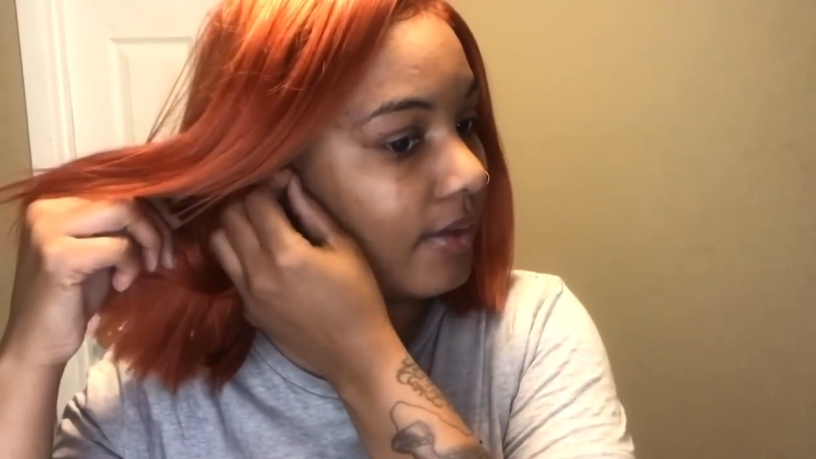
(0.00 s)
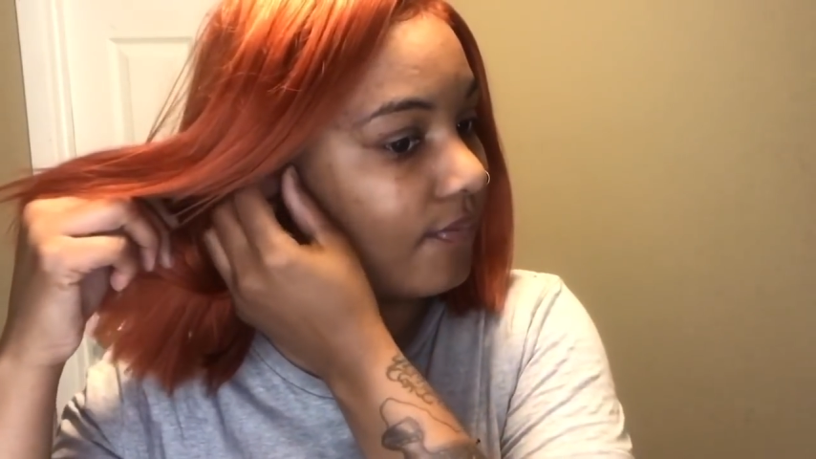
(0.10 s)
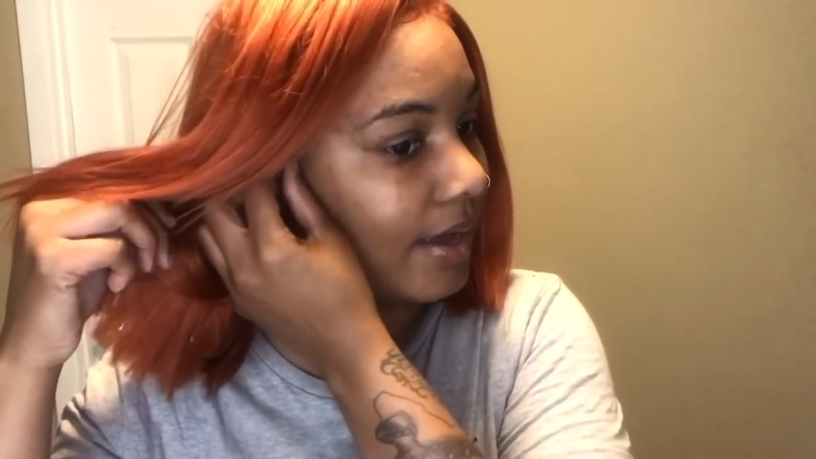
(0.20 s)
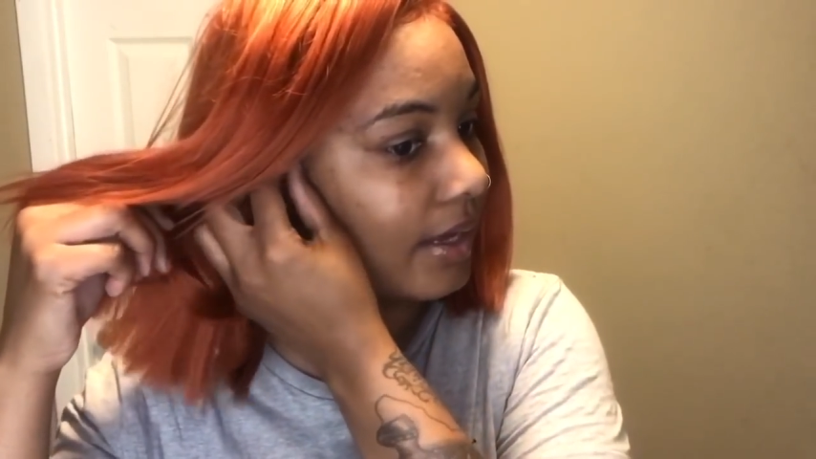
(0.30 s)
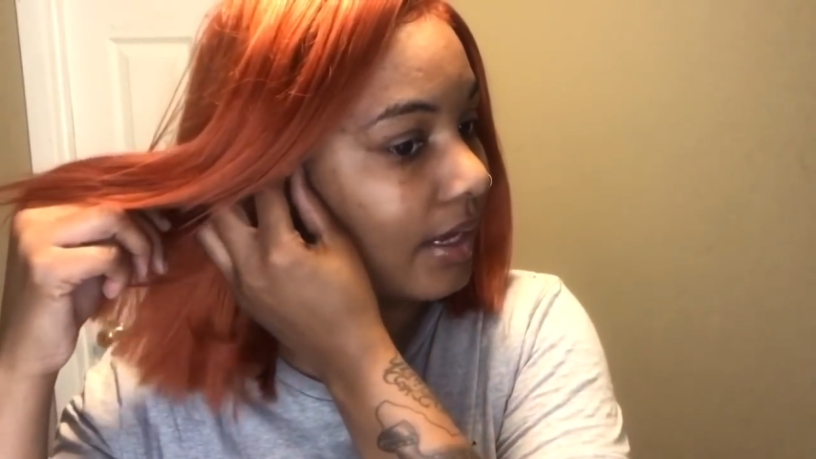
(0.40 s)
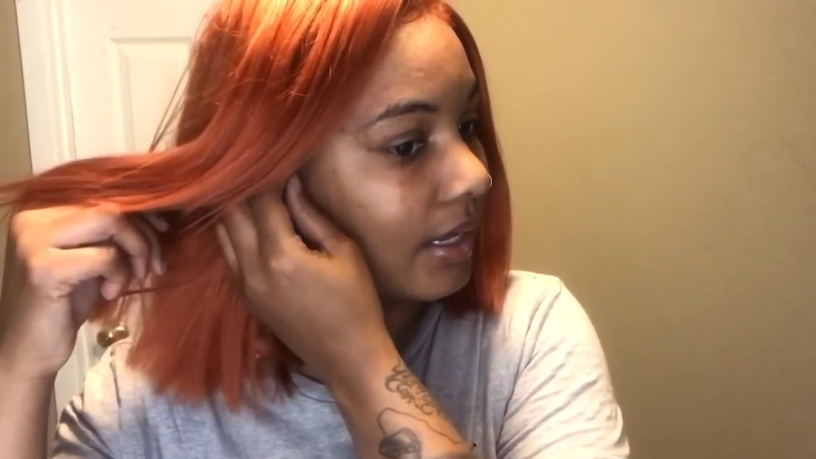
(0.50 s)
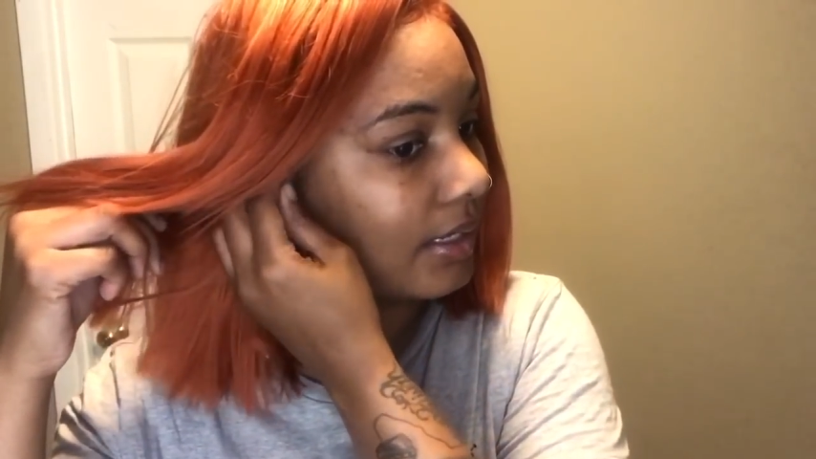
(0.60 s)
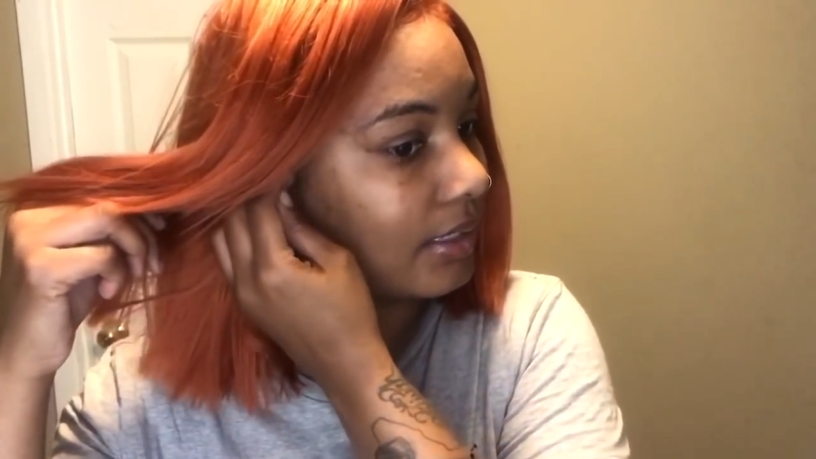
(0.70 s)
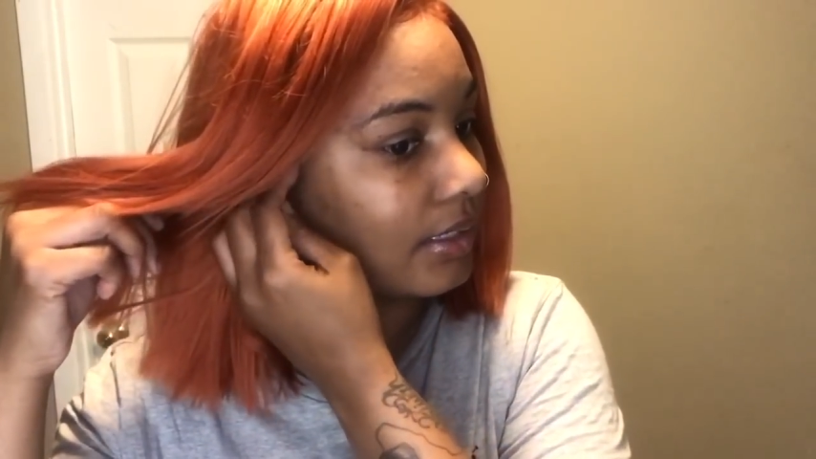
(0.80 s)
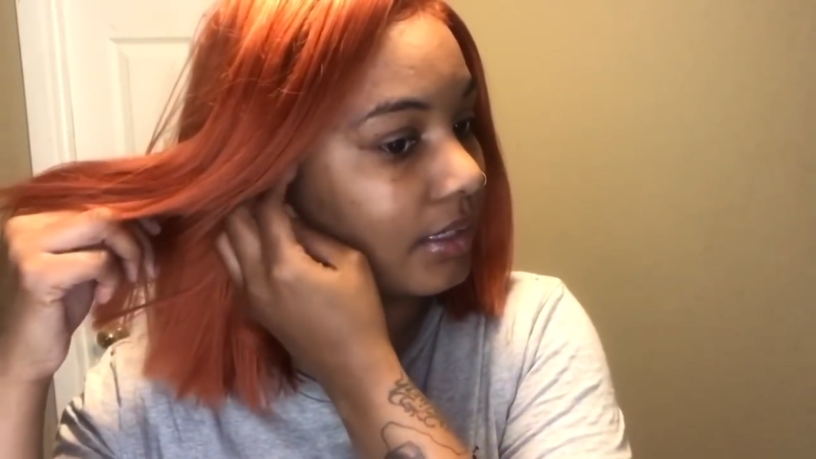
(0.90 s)
if I
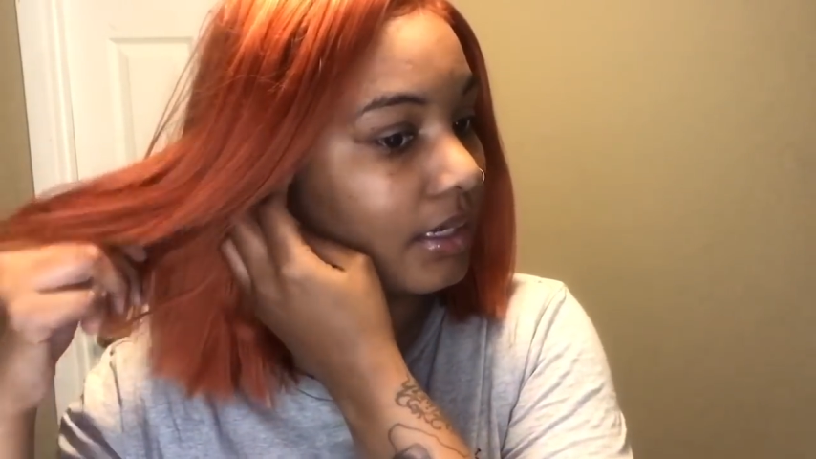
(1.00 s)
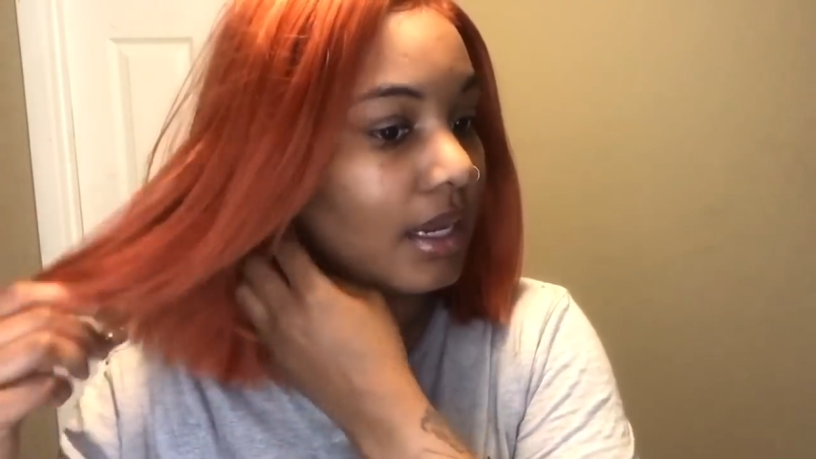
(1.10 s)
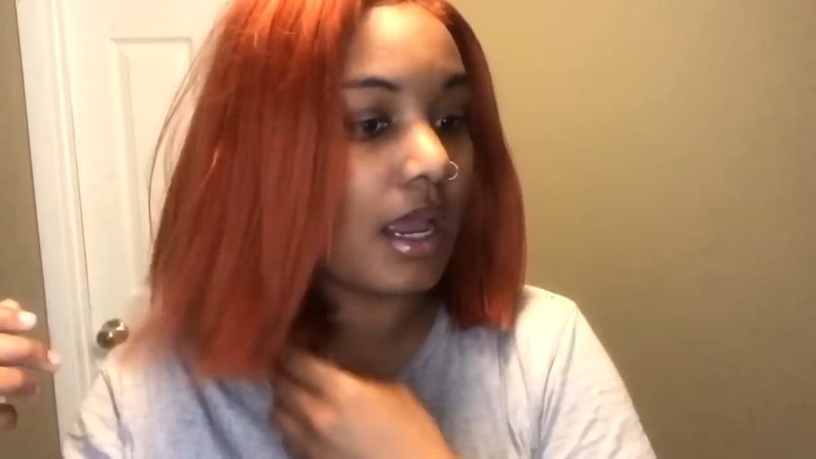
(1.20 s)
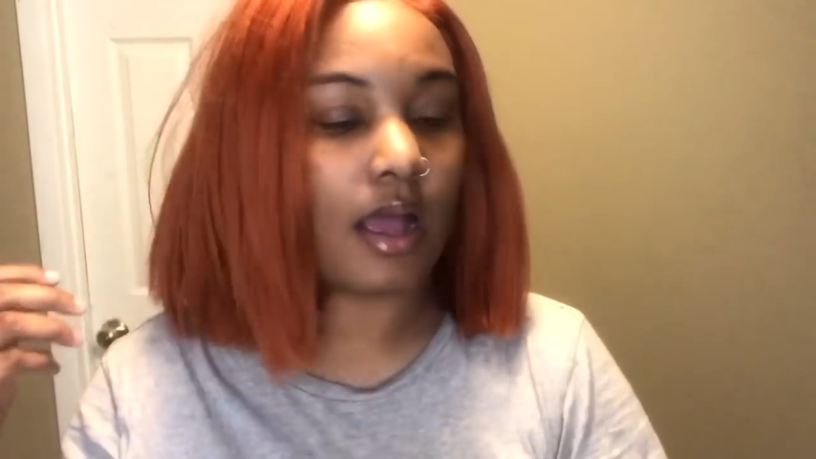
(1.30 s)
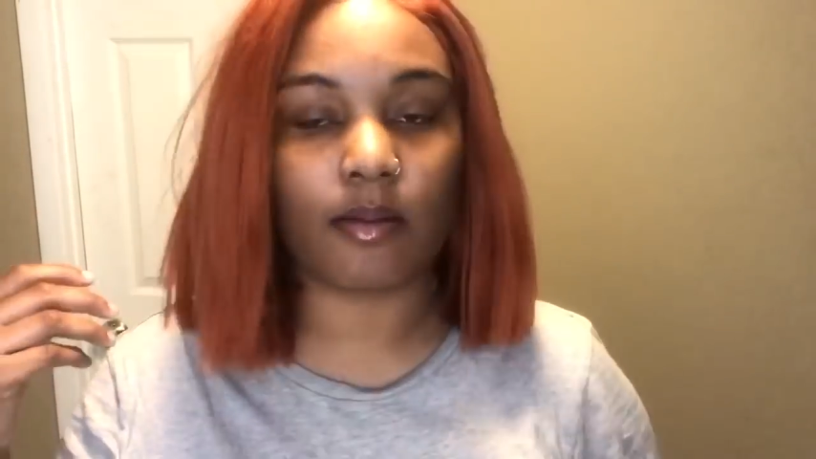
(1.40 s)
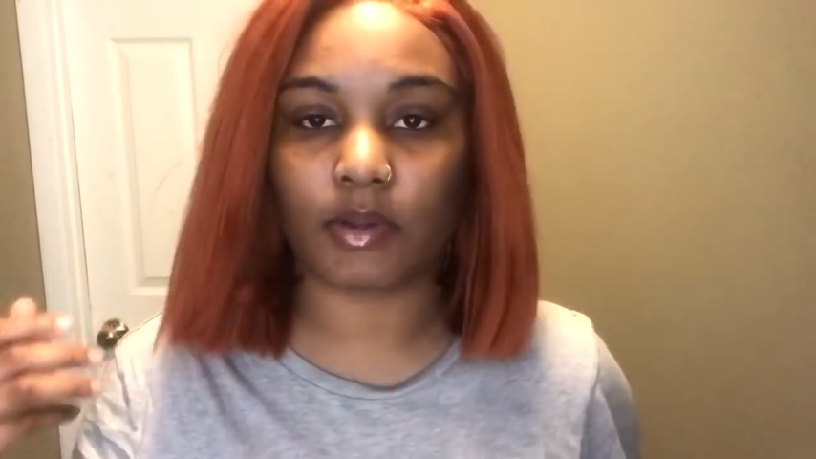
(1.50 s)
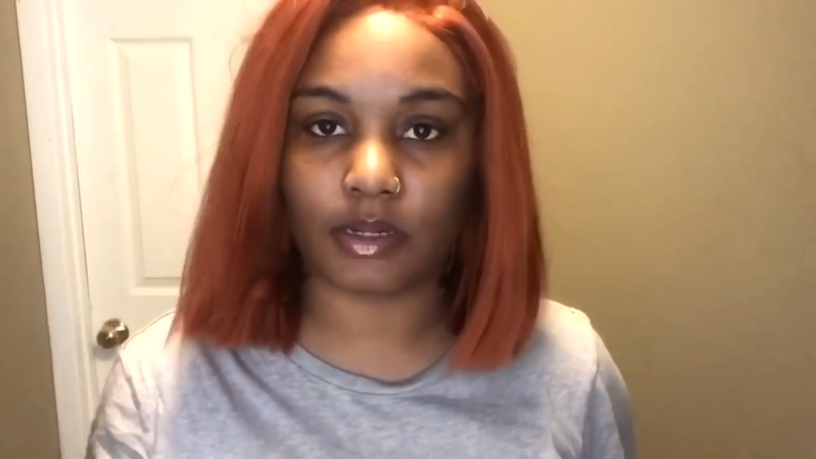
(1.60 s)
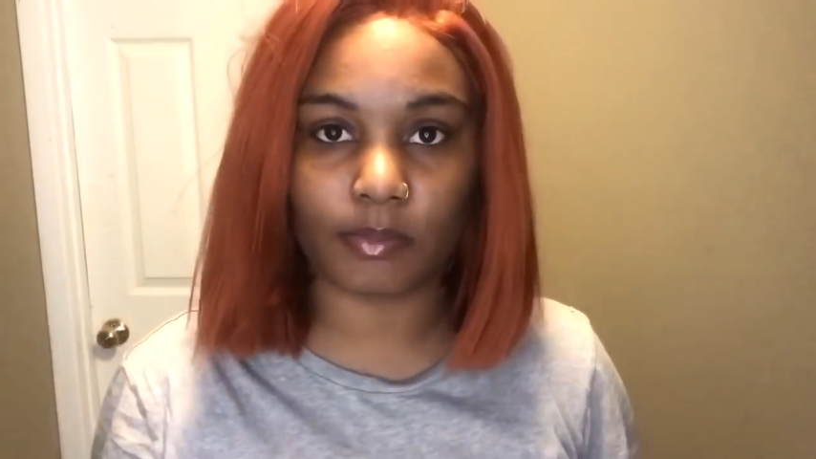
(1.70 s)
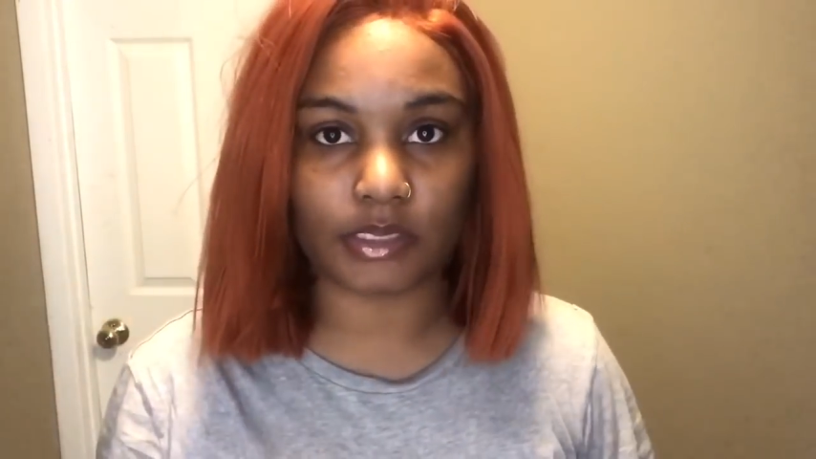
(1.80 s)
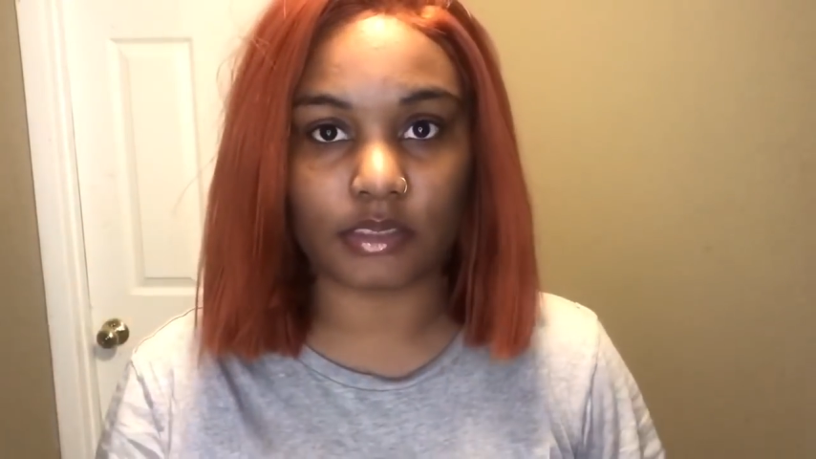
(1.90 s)
cut it I'm
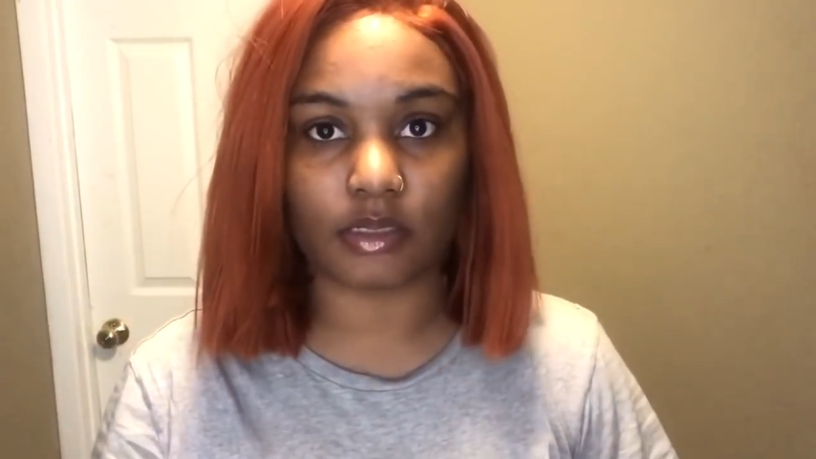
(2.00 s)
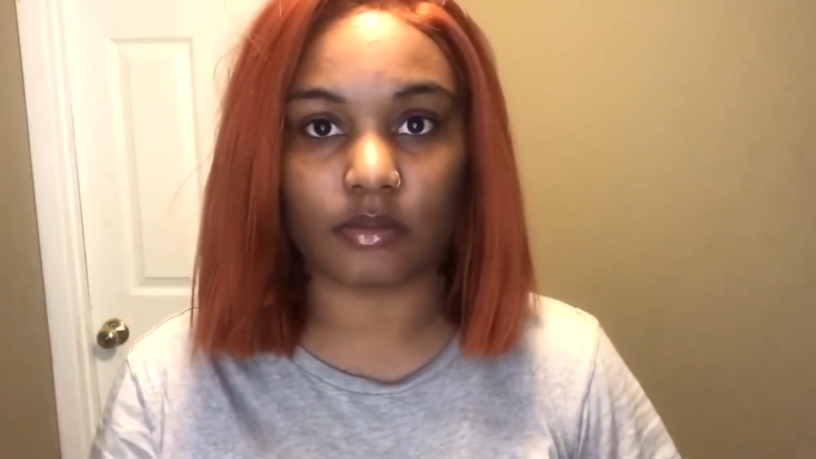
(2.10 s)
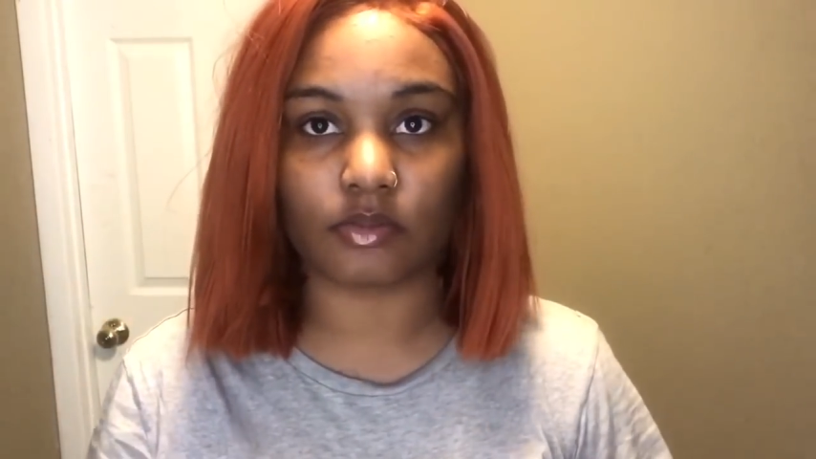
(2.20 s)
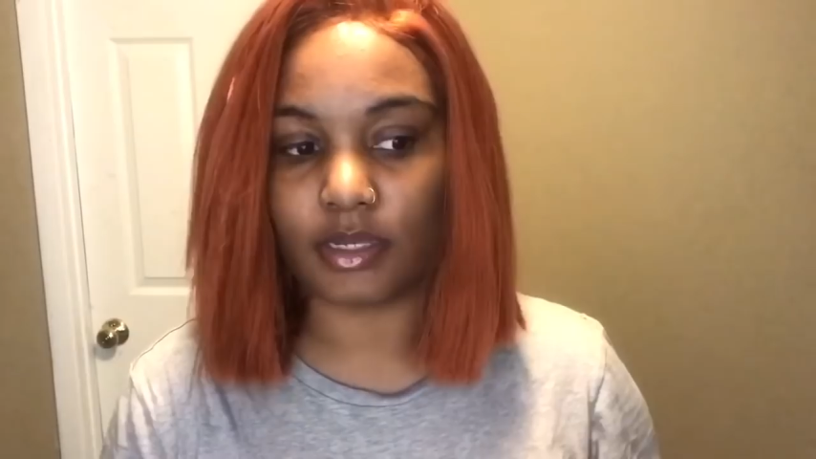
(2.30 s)
gonna mess it up.